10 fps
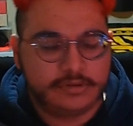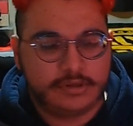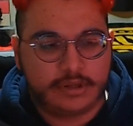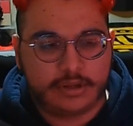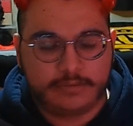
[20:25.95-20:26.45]

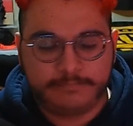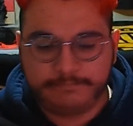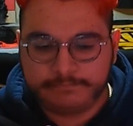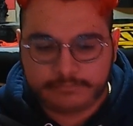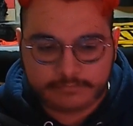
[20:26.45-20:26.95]
and
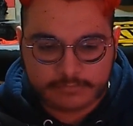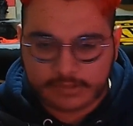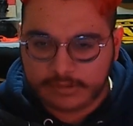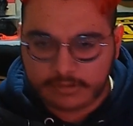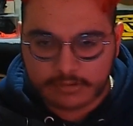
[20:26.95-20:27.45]

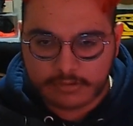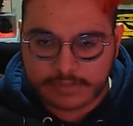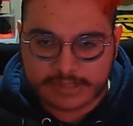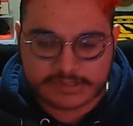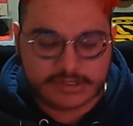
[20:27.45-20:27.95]
all
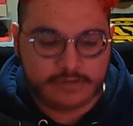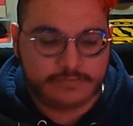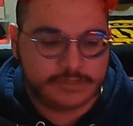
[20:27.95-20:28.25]
that stuff.